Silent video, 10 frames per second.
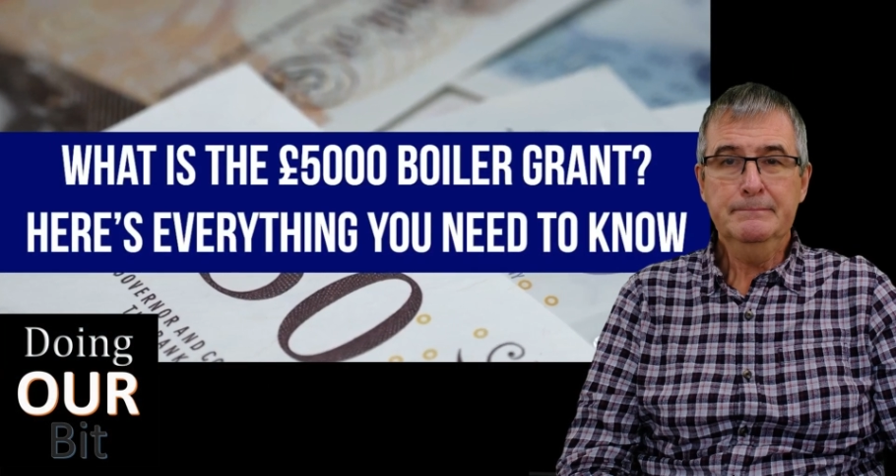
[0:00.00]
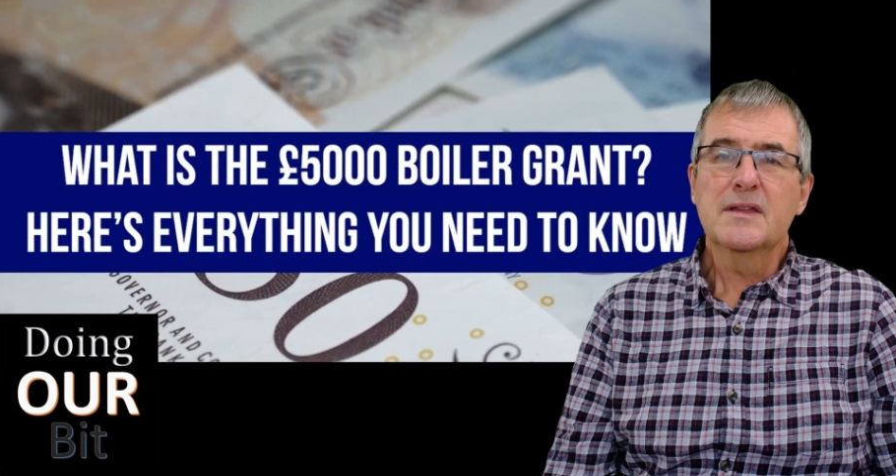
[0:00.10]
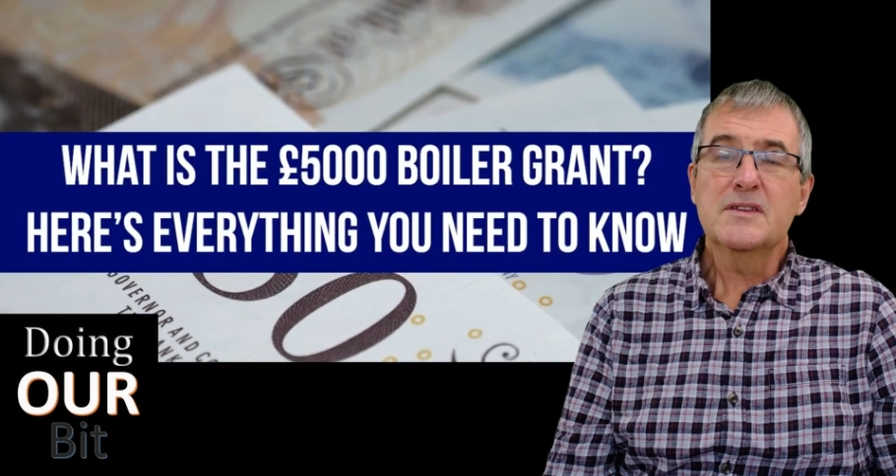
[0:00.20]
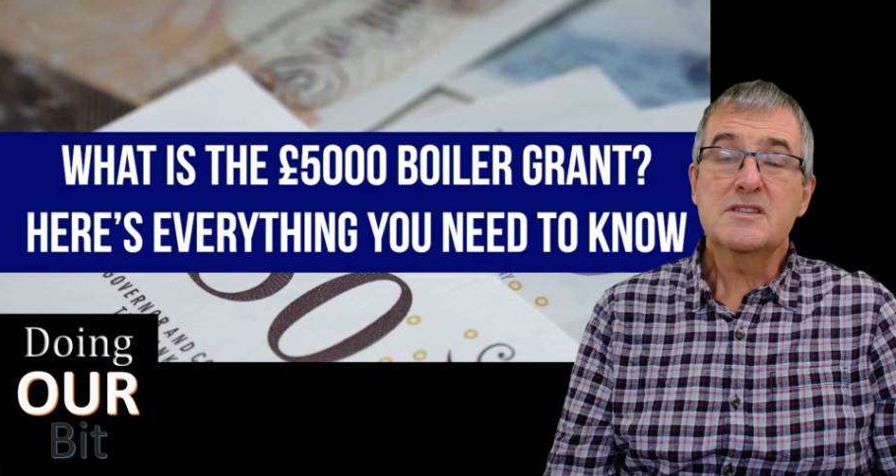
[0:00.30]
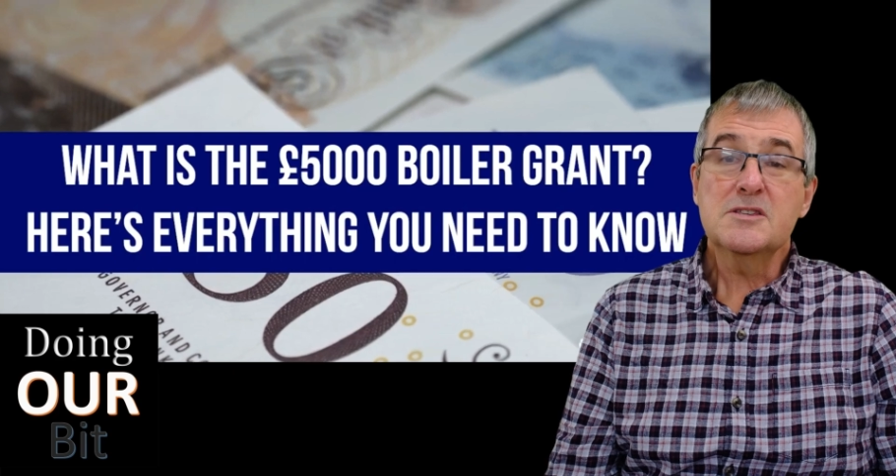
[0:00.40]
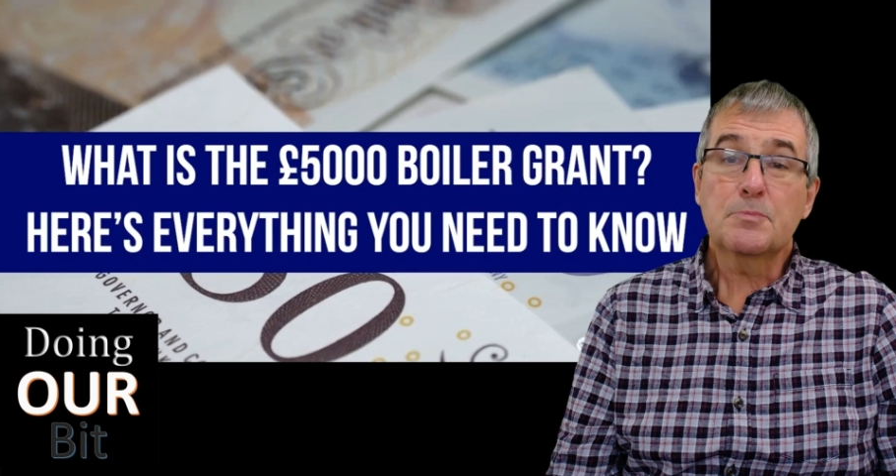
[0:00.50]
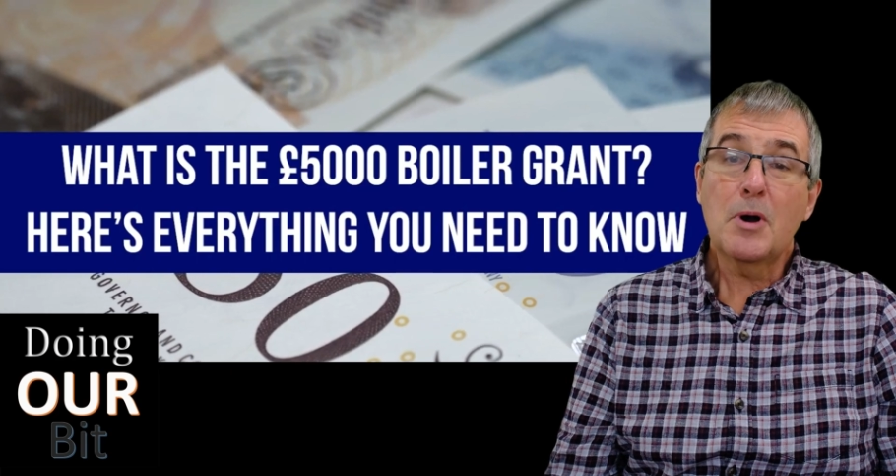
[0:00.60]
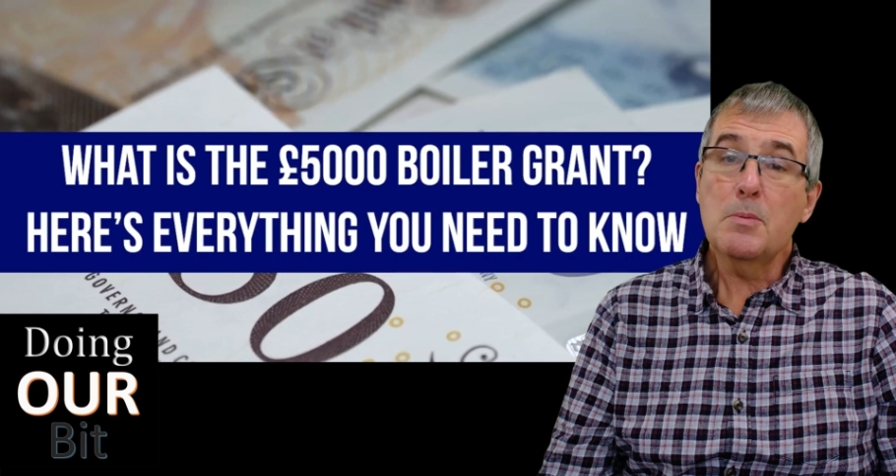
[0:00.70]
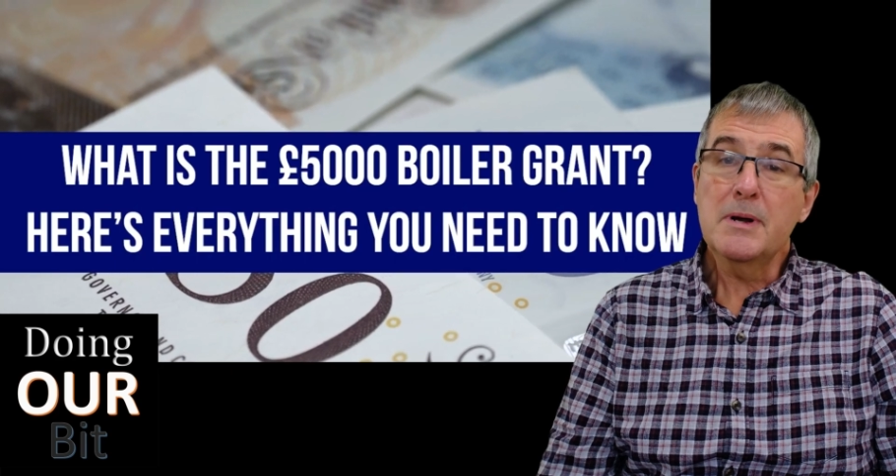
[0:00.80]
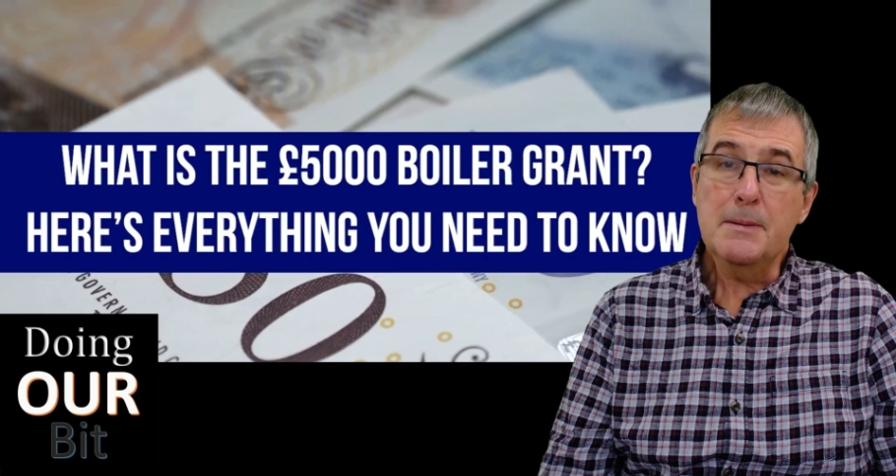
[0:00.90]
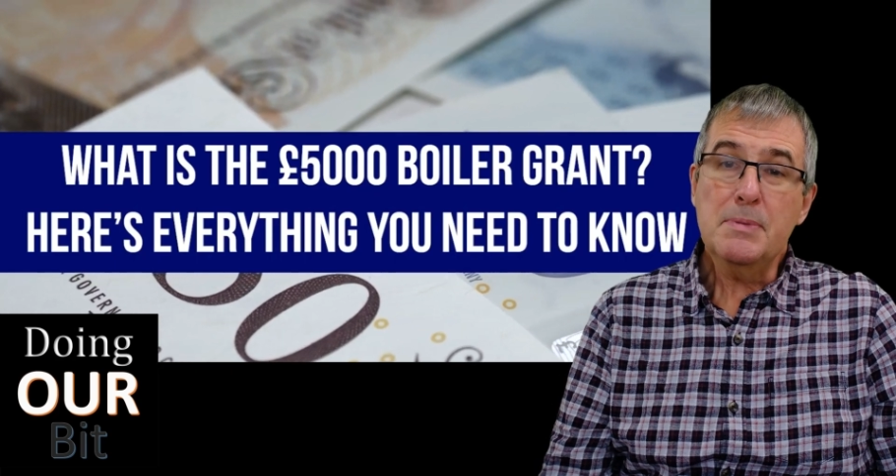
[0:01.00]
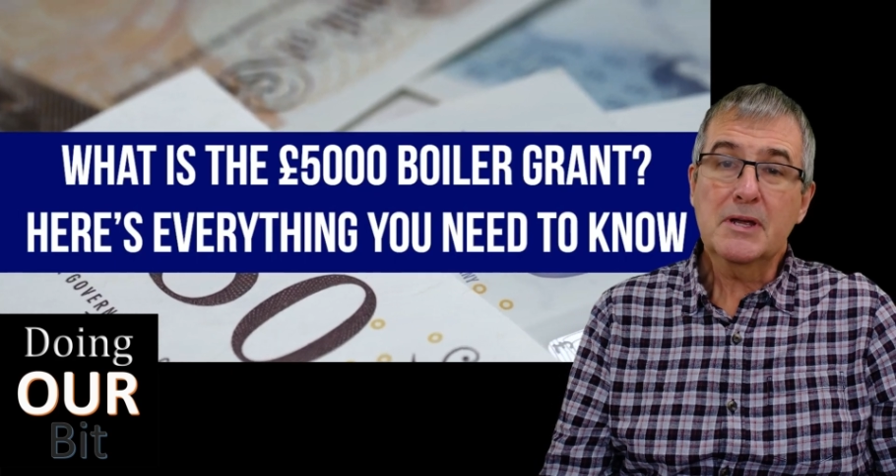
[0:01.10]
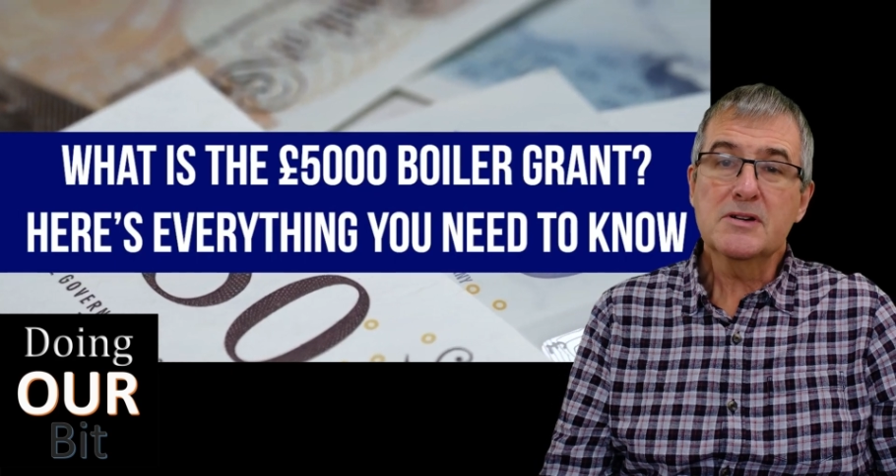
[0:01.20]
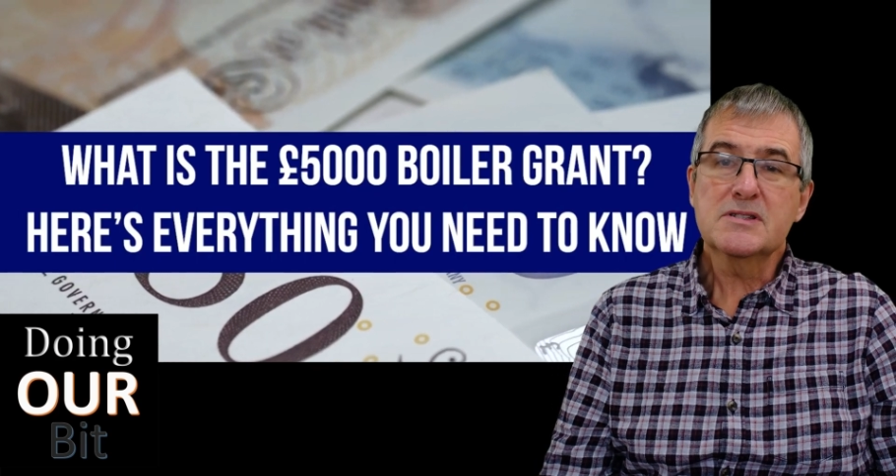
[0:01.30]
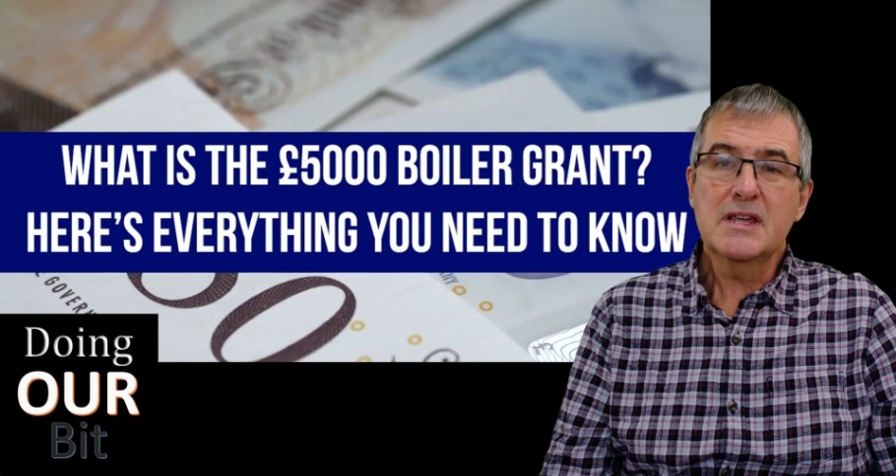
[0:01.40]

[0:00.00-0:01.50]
This is probably because